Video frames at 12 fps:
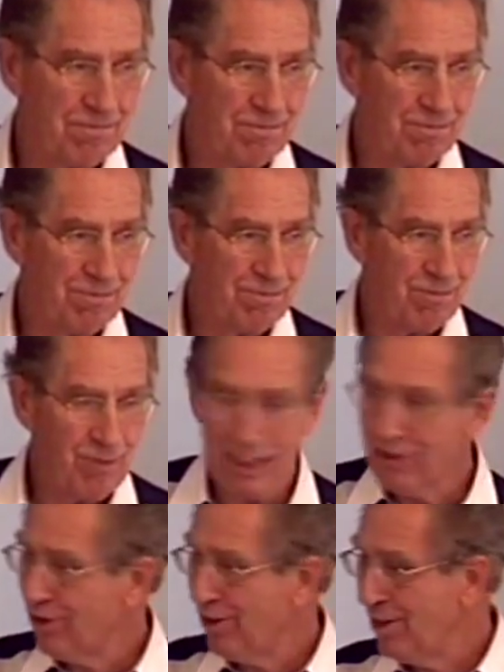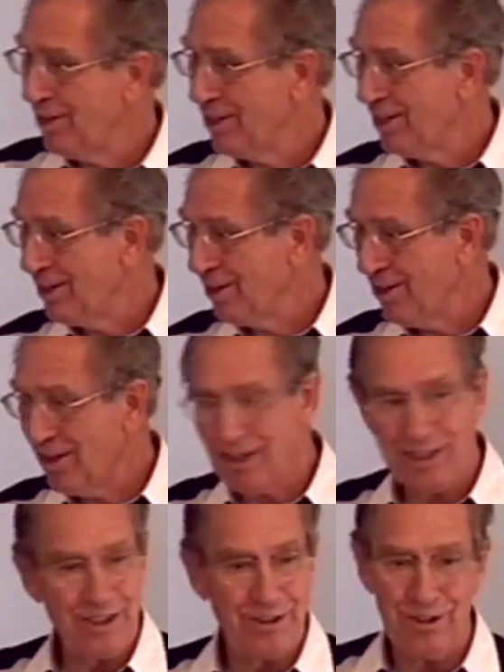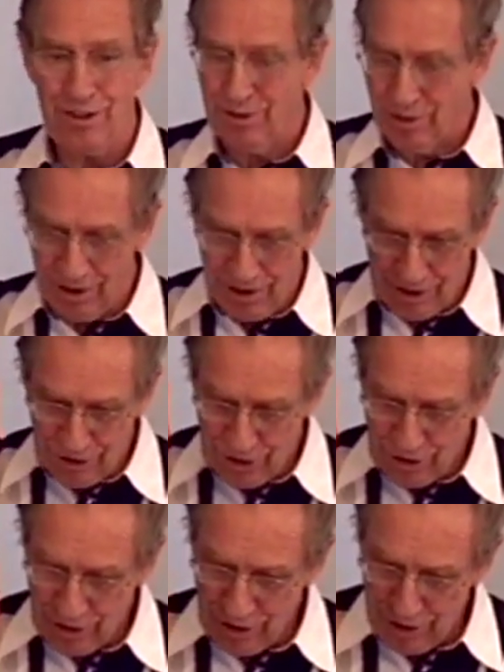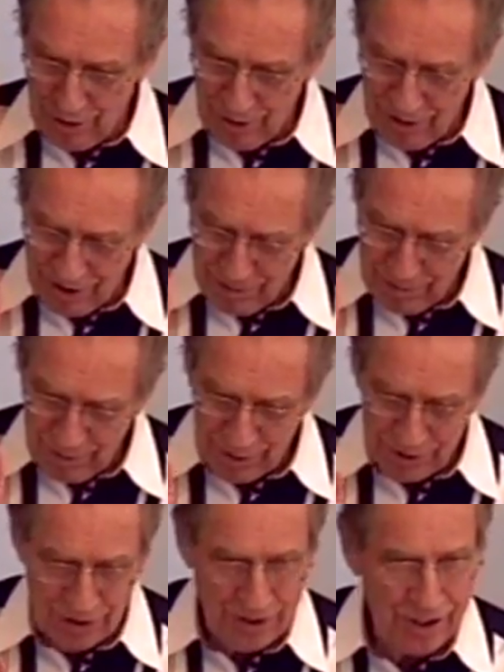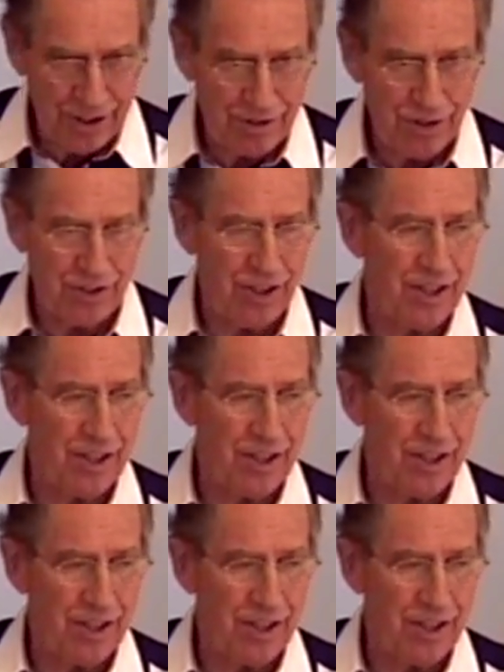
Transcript: That's all the law can do is show a person their sin.